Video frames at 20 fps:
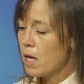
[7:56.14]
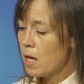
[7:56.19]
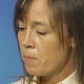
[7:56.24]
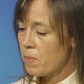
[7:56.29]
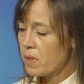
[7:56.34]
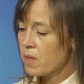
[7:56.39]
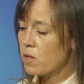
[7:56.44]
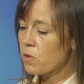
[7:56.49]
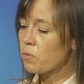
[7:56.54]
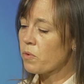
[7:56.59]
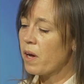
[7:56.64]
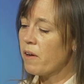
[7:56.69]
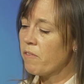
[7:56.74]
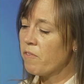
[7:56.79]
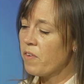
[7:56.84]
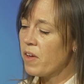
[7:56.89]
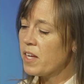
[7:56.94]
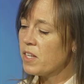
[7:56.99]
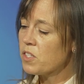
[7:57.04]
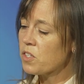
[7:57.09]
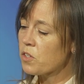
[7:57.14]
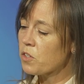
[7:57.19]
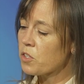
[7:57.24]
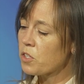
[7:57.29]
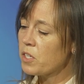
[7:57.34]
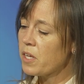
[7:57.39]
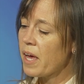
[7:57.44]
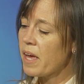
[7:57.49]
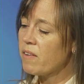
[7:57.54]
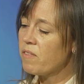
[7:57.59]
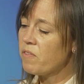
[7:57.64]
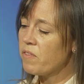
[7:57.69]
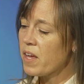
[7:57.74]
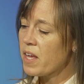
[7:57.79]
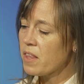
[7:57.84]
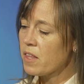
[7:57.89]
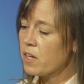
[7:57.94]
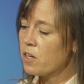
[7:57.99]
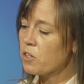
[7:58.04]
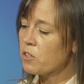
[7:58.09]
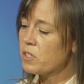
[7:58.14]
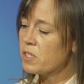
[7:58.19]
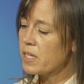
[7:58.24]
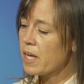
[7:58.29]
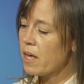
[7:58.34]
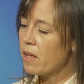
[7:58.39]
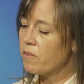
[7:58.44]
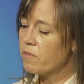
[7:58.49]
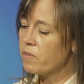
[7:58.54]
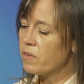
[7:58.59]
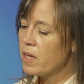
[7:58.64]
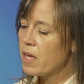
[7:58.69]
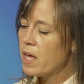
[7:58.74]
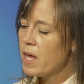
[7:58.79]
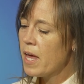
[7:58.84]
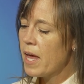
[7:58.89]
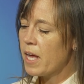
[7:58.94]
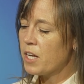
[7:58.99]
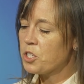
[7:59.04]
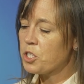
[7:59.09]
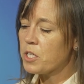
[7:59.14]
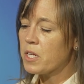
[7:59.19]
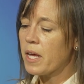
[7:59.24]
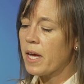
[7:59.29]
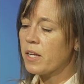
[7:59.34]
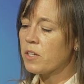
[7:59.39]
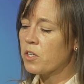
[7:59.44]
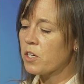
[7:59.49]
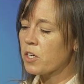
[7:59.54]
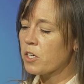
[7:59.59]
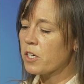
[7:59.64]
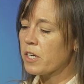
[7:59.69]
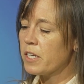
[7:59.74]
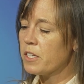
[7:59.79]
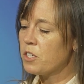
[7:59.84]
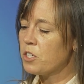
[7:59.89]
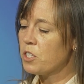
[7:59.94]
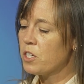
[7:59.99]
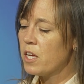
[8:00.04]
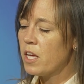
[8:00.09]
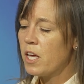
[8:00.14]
But the rough-faced girl had faith in herself, and she had courage.